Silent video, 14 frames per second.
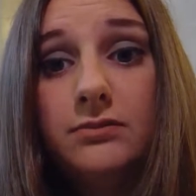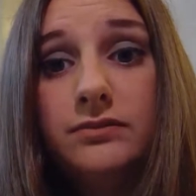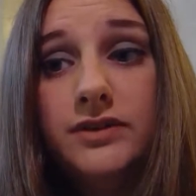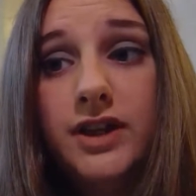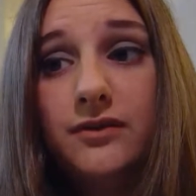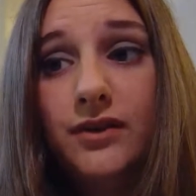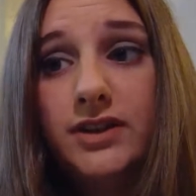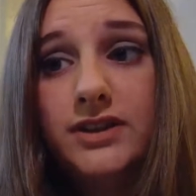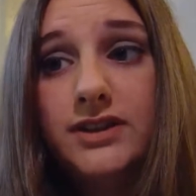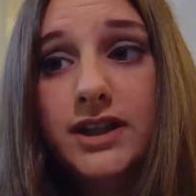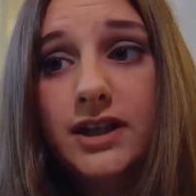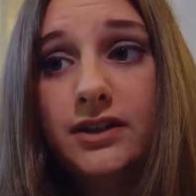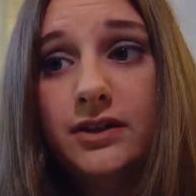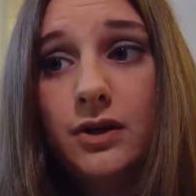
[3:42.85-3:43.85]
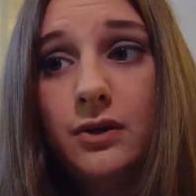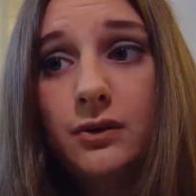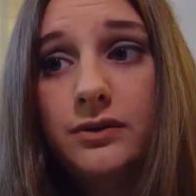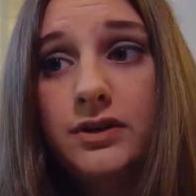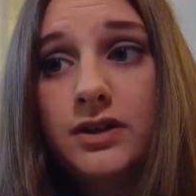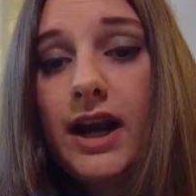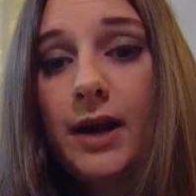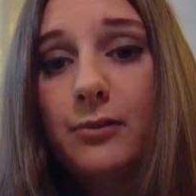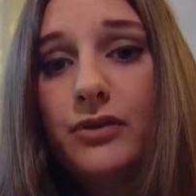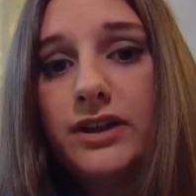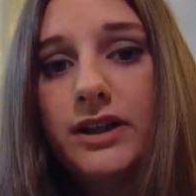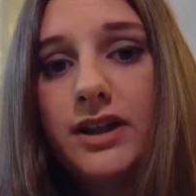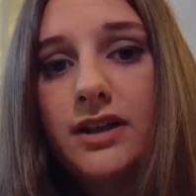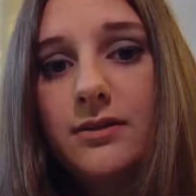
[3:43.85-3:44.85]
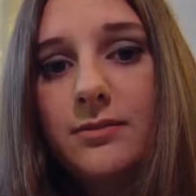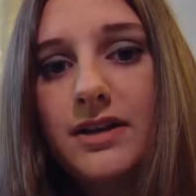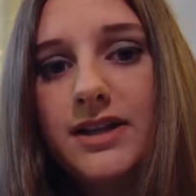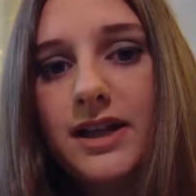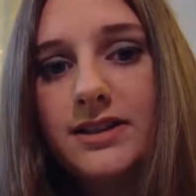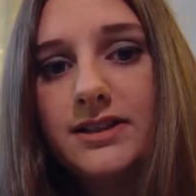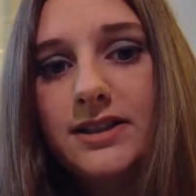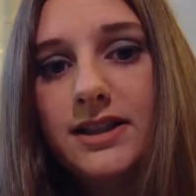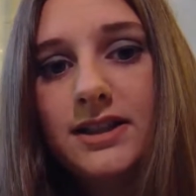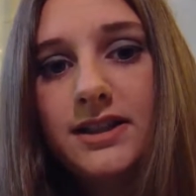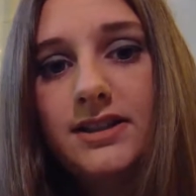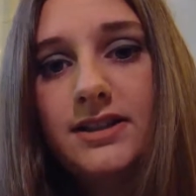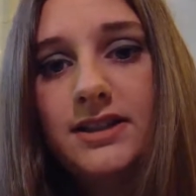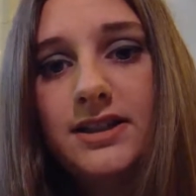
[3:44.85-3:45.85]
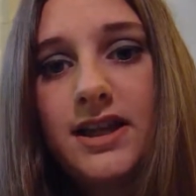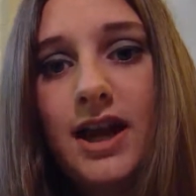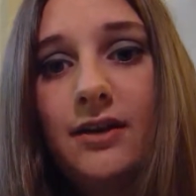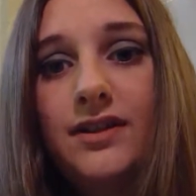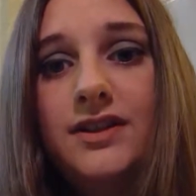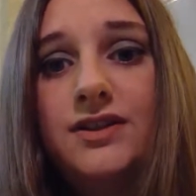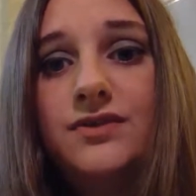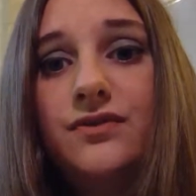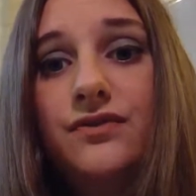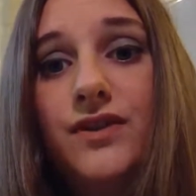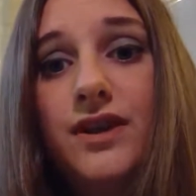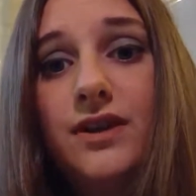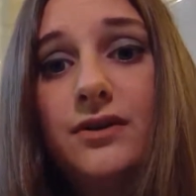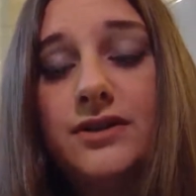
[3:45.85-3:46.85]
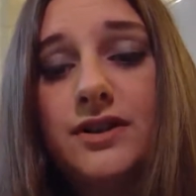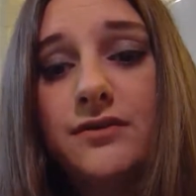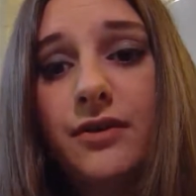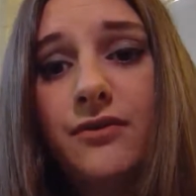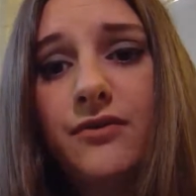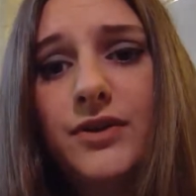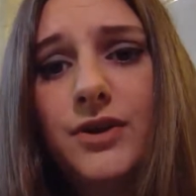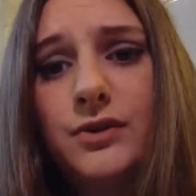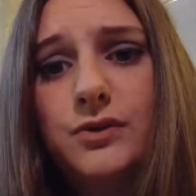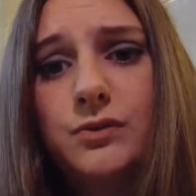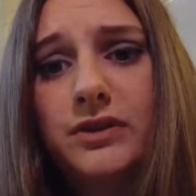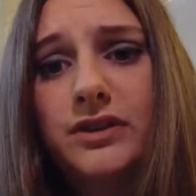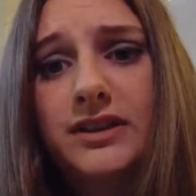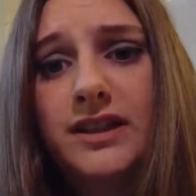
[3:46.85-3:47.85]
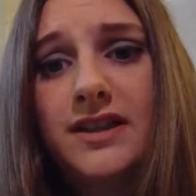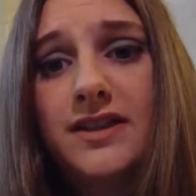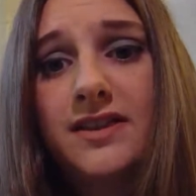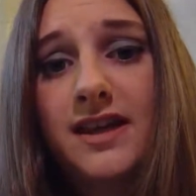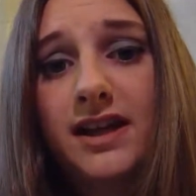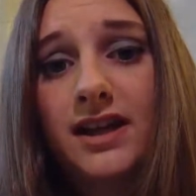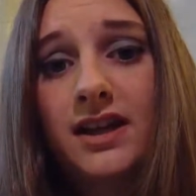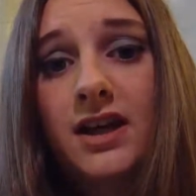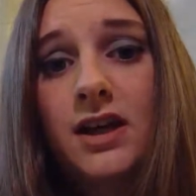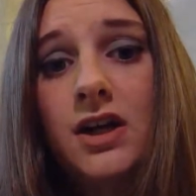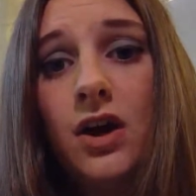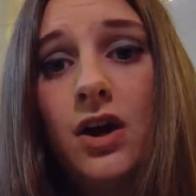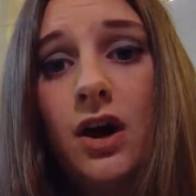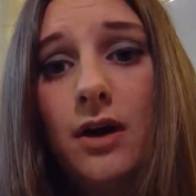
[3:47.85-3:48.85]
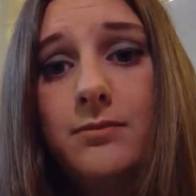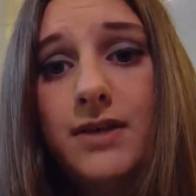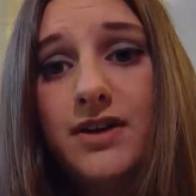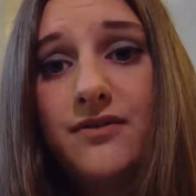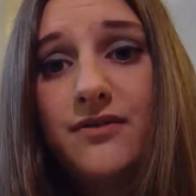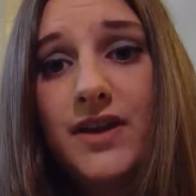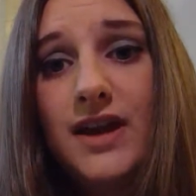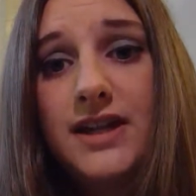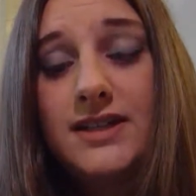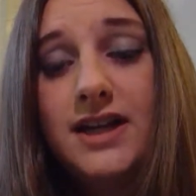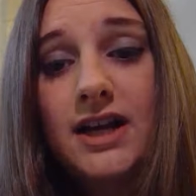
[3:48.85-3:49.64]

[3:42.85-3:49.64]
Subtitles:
different skin tones. And I'm really going to be testing to see how this feels, if it feels really thick on my face.